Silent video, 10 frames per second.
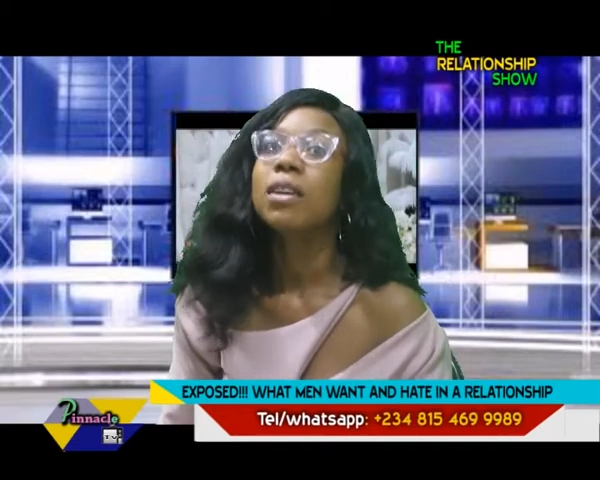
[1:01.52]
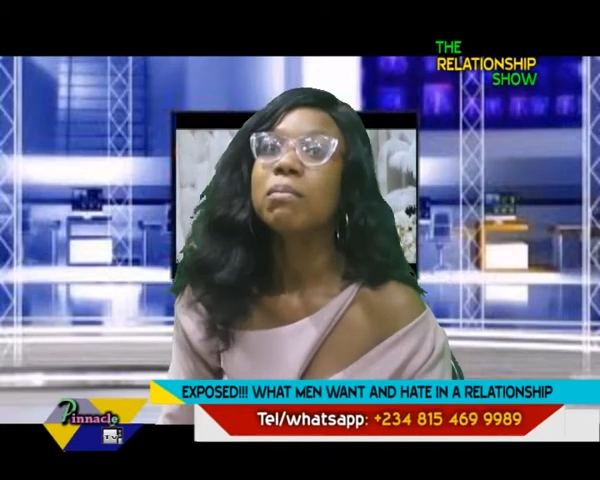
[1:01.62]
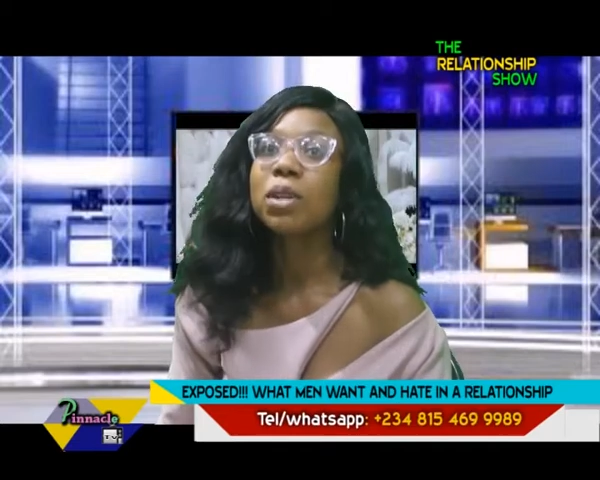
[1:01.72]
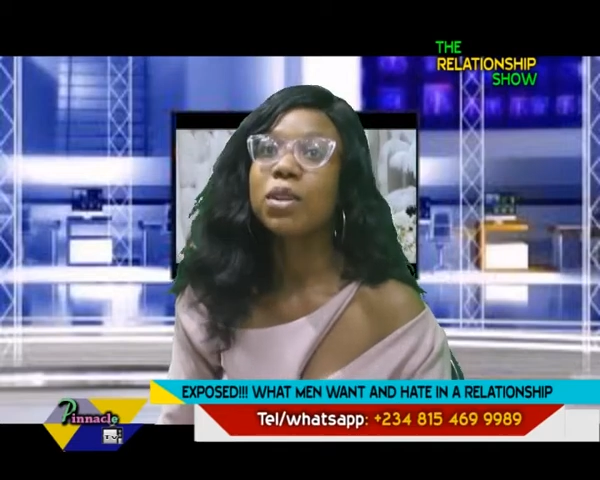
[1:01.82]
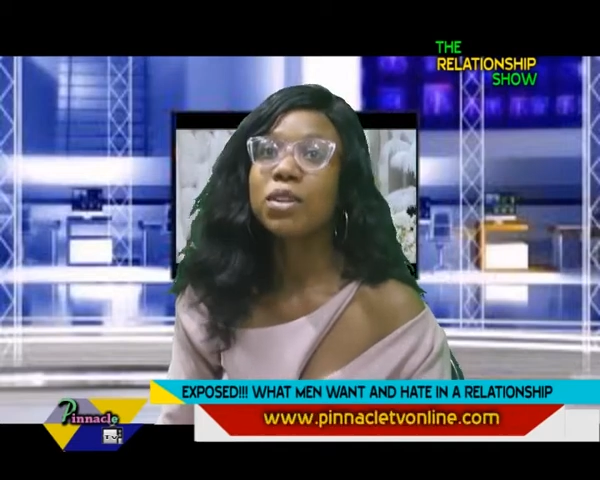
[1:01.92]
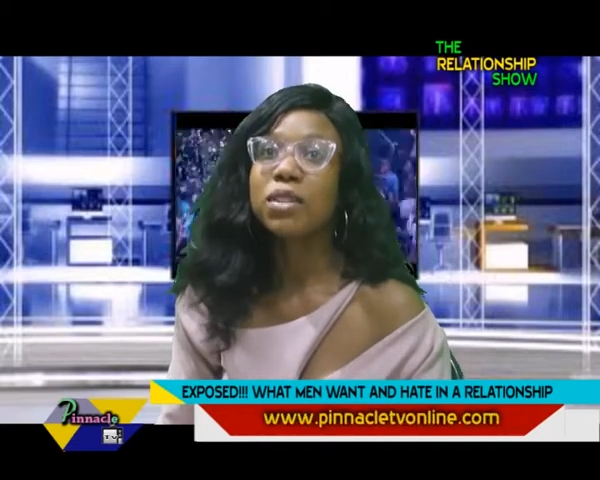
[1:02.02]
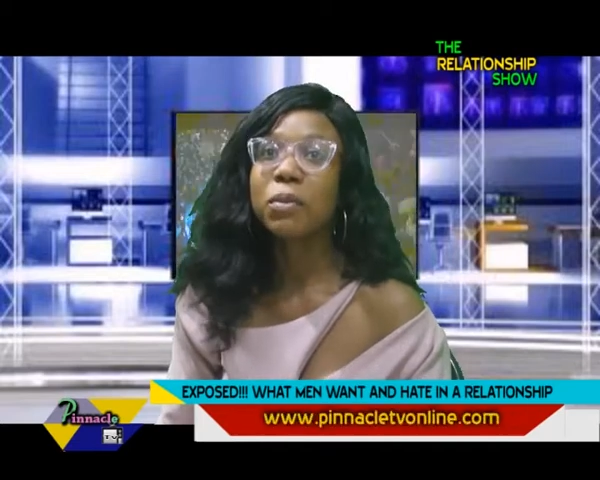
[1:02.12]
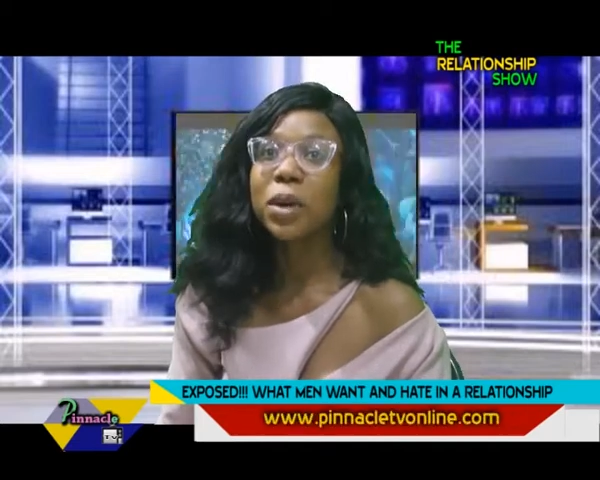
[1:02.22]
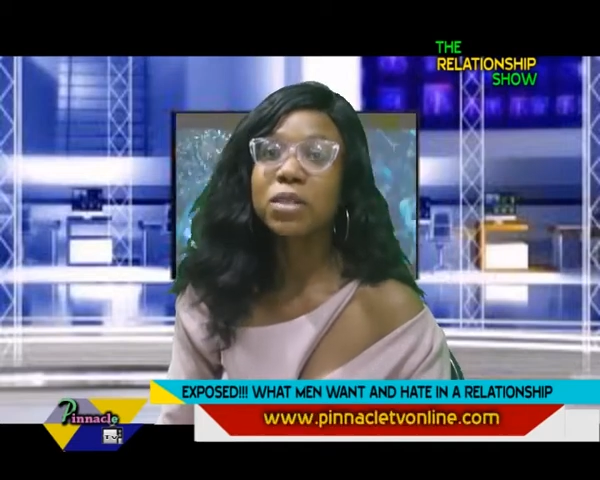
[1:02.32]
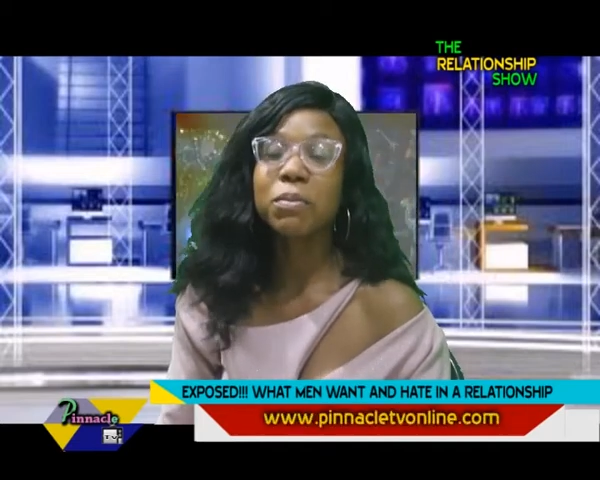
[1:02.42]
because
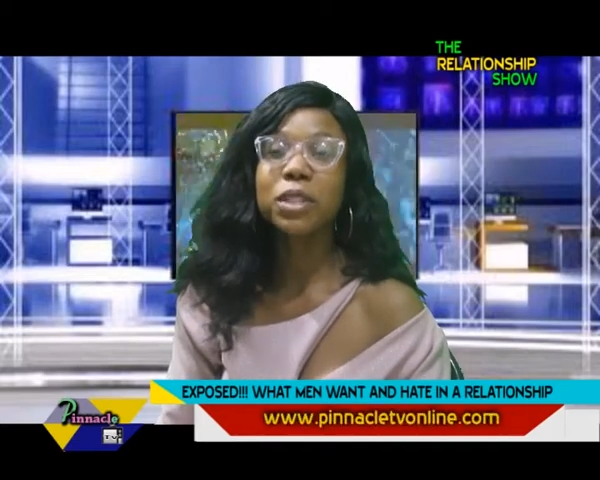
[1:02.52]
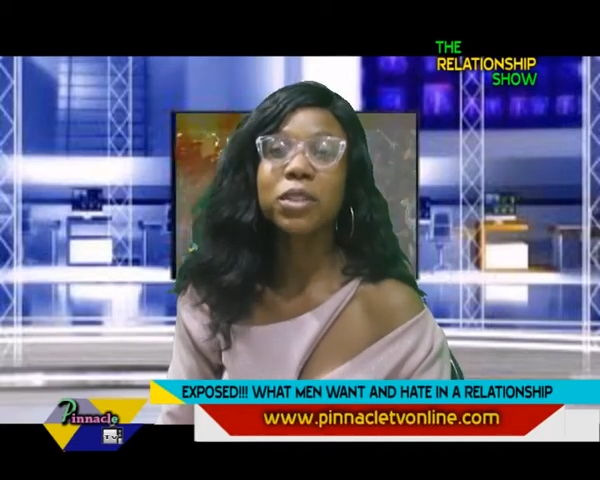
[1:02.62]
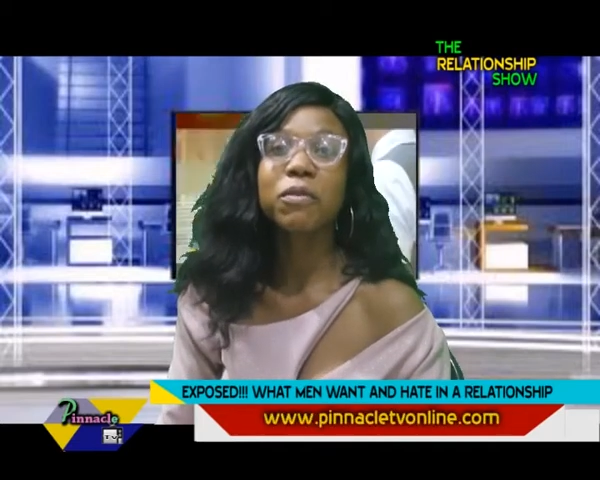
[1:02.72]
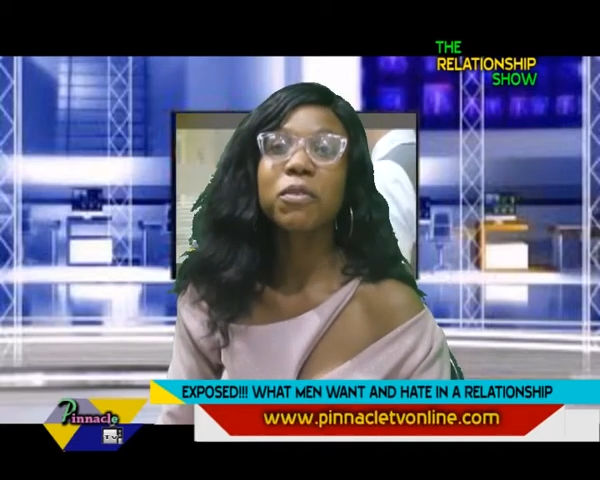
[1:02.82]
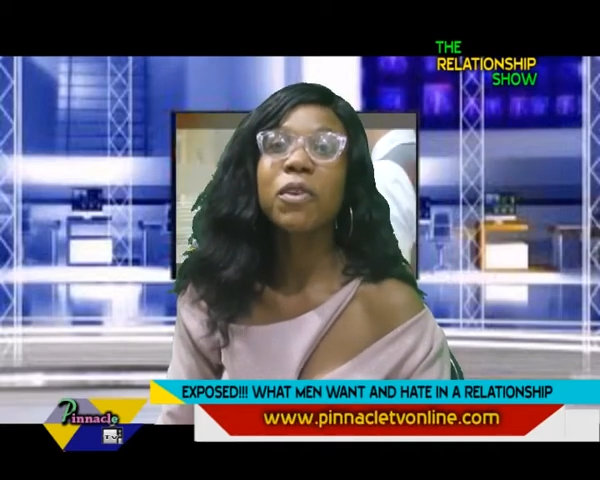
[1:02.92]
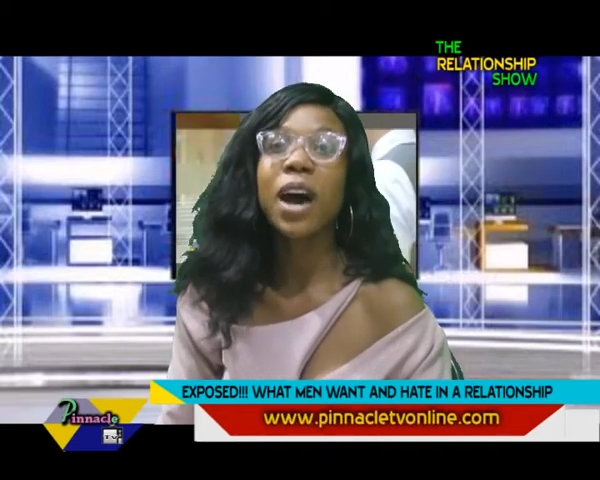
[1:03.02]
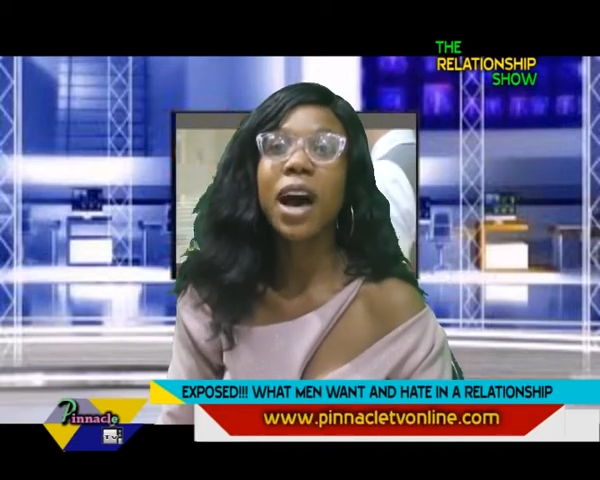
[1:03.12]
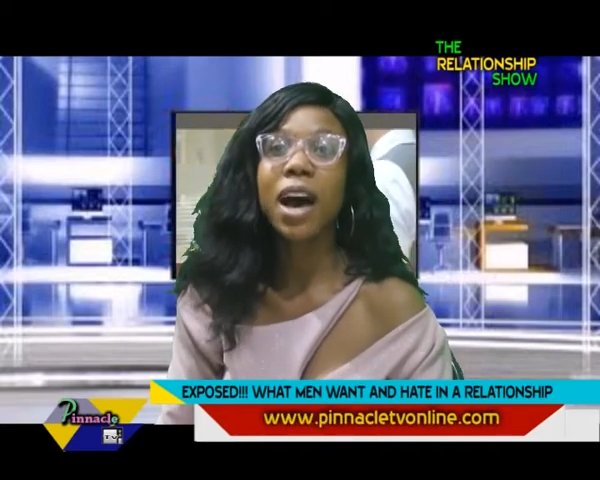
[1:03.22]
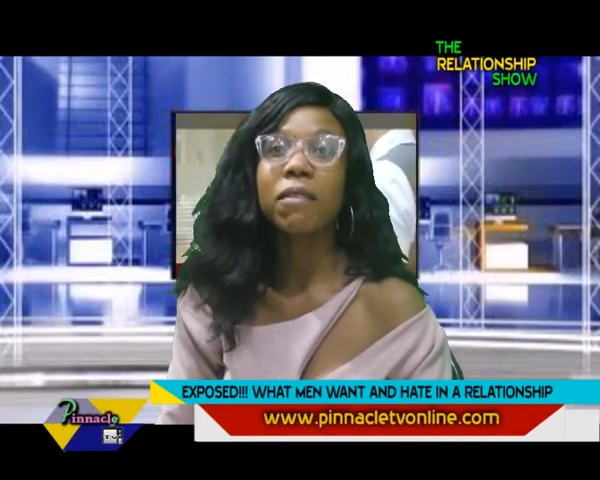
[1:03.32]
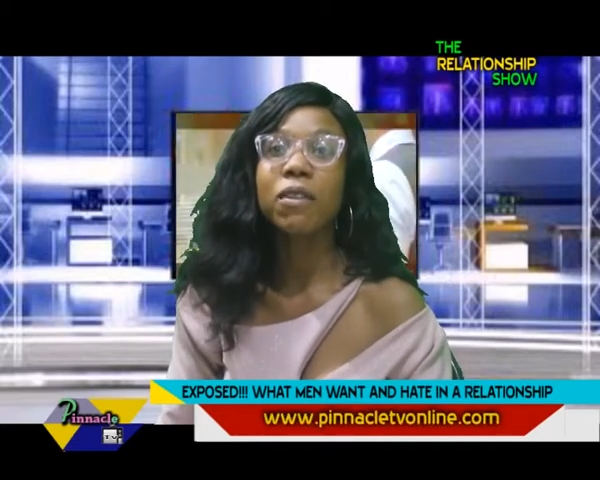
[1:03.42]
when someone doesn't
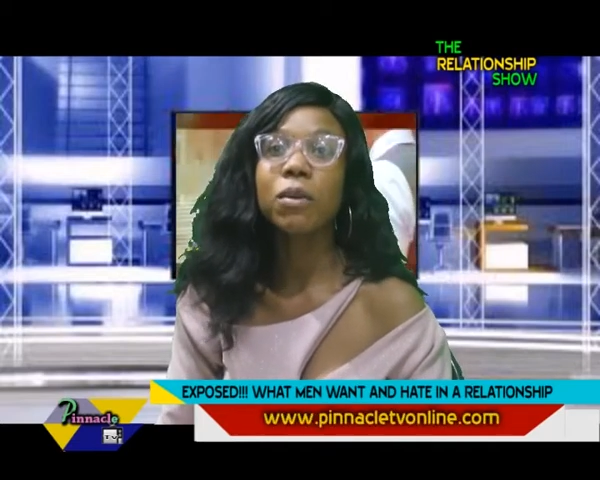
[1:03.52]
have